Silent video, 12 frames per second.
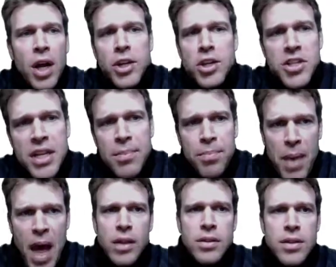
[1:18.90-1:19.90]
put on your
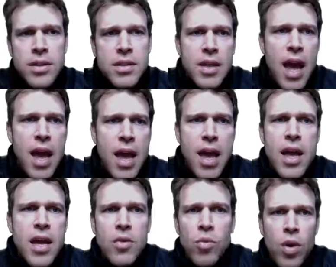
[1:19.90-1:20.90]
seatbelts
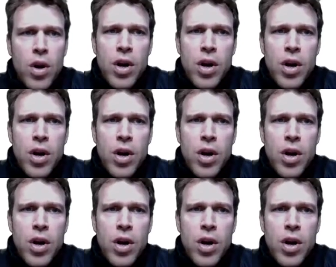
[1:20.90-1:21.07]
and